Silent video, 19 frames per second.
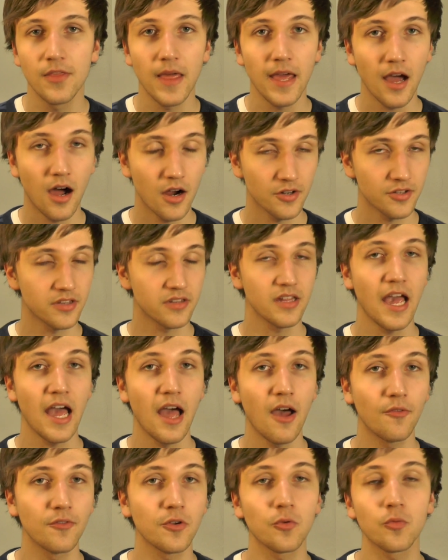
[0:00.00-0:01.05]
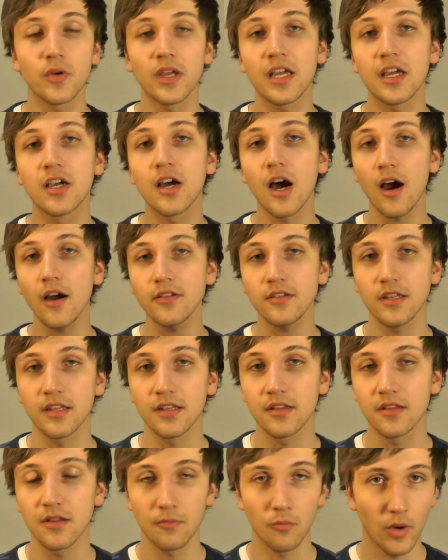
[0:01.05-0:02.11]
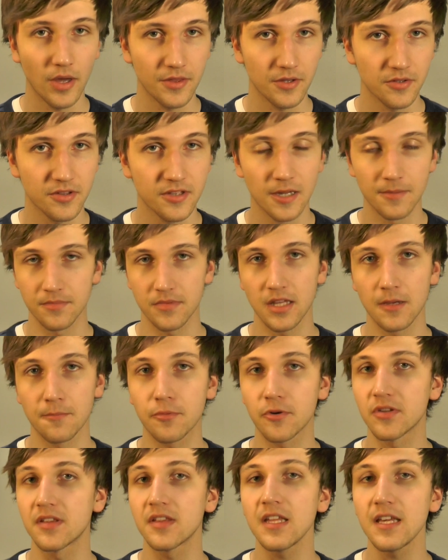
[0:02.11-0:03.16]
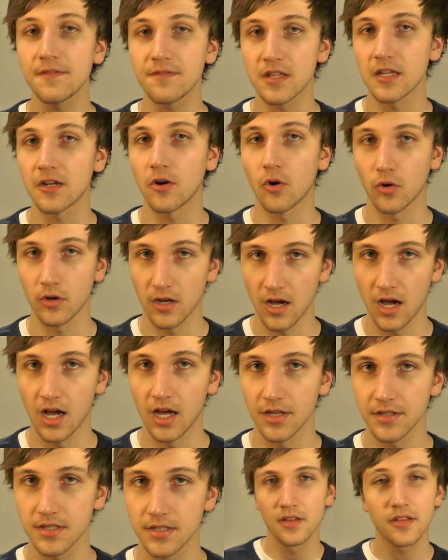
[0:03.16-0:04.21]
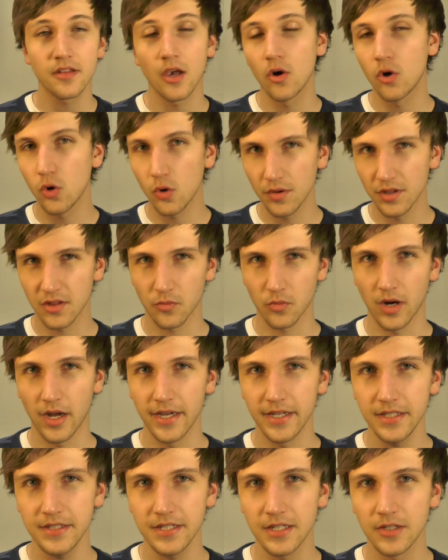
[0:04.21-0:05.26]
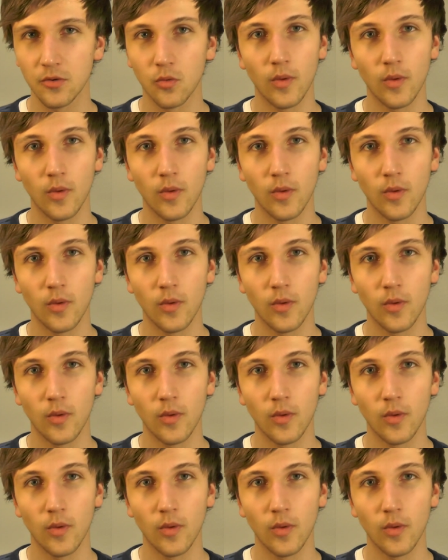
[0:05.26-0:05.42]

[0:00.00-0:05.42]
They are sound regardless whether something perceives it or not. So who is right?